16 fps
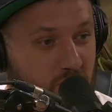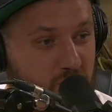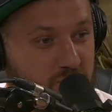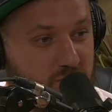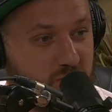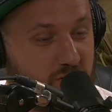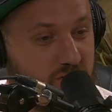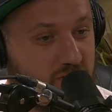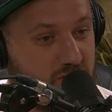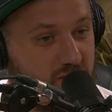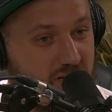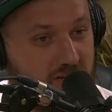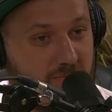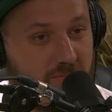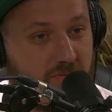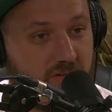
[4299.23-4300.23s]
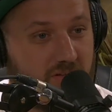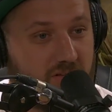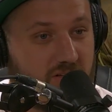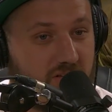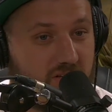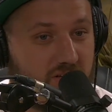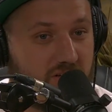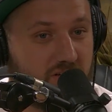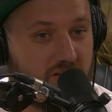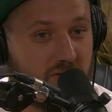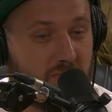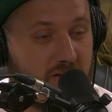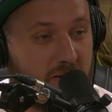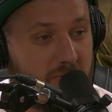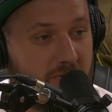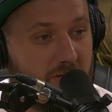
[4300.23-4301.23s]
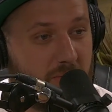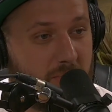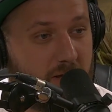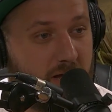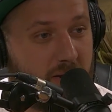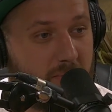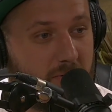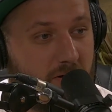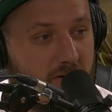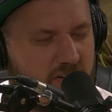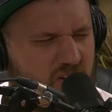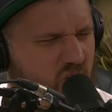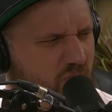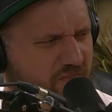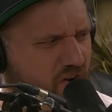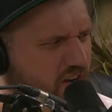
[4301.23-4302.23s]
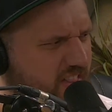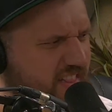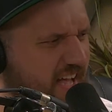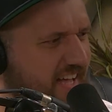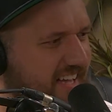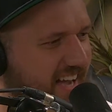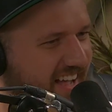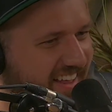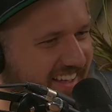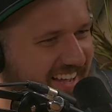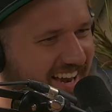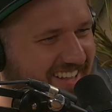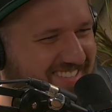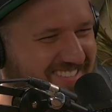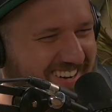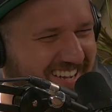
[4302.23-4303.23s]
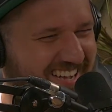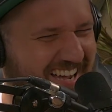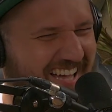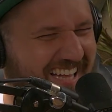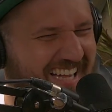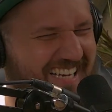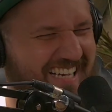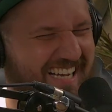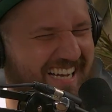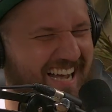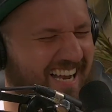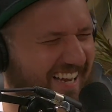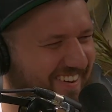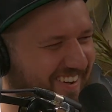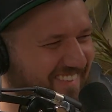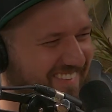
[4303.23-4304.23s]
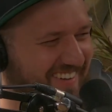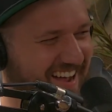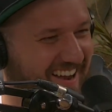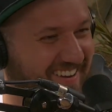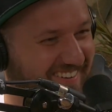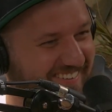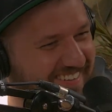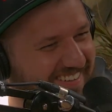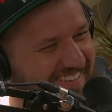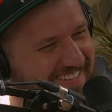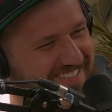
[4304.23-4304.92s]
still. And you're just like, I'm not even that mad about it. Like, oh, fuck that guy. Like, you got to start yelling again. Like, no, we're not doing this